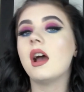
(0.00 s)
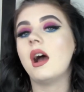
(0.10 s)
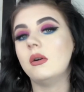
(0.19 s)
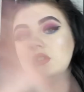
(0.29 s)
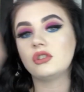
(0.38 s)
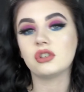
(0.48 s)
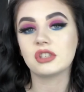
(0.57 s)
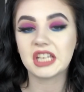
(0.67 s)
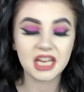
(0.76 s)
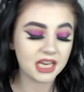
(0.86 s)
I was
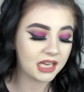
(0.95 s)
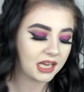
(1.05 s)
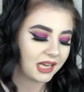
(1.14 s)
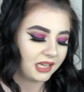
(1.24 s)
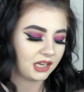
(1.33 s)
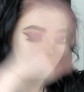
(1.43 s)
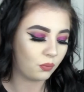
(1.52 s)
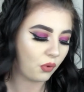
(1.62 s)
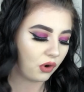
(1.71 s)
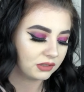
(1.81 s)
just cakey, it had
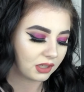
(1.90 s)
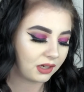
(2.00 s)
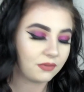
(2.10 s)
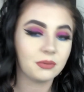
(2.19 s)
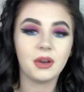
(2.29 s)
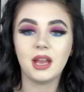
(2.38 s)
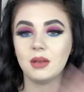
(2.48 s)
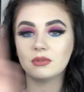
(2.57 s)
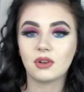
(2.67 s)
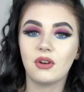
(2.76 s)
worn down everywhere, it
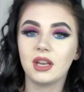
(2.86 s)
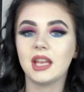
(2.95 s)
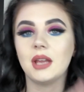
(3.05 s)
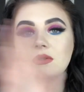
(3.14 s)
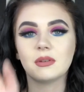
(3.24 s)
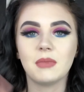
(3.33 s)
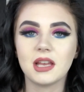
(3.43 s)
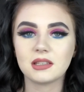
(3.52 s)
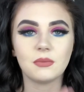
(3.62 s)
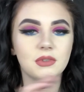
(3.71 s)
was oily, it was a
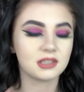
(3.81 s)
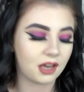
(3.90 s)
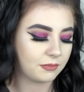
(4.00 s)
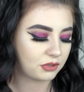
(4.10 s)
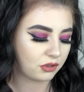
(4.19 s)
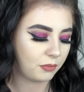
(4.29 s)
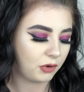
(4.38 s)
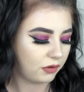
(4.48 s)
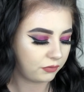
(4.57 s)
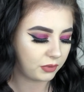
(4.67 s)
meds, it was time to come
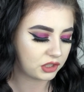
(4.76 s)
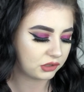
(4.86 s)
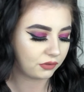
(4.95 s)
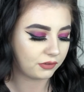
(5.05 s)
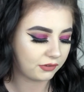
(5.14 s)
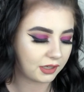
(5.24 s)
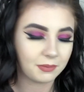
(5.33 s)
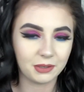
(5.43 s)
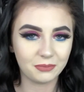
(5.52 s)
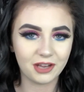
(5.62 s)
off, which I don't really
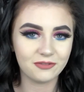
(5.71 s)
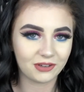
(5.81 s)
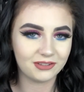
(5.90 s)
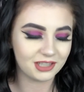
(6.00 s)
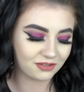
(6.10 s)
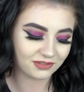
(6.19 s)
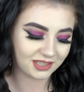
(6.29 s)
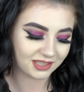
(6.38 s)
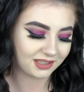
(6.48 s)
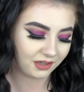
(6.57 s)
recommend wearing foundation for
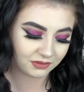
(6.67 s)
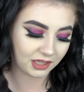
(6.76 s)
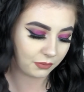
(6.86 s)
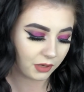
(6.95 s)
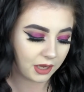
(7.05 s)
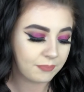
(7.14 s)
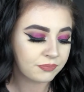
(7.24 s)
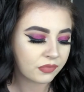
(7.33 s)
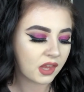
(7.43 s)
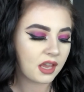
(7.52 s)
16 hours anyway.
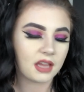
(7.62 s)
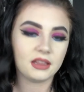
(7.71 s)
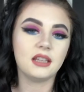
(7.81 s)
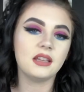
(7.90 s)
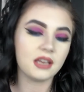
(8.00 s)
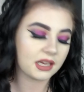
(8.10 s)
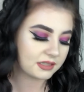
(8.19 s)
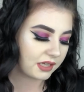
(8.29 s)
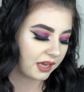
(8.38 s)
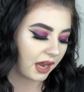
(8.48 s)
And then the
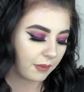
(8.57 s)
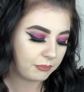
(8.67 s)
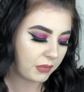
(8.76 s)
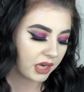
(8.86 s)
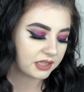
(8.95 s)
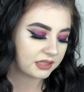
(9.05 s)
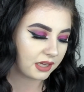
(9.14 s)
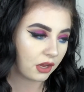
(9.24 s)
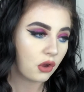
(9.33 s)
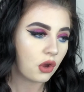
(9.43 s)
next day I mixed
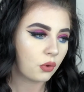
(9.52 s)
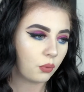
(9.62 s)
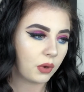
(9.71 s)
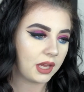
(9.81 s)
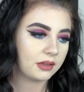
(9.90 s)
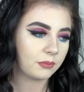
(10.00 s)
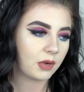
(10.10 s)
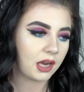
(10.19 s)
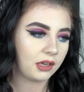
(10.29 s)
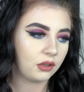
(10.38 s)
it with
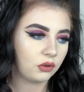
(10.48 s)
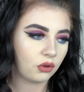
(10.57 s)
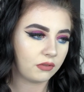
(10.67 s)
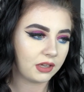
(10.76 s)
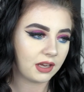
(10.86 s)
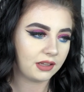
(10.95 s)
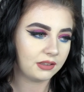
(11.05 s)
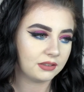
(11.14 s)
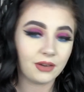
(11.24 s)
my L'Oreal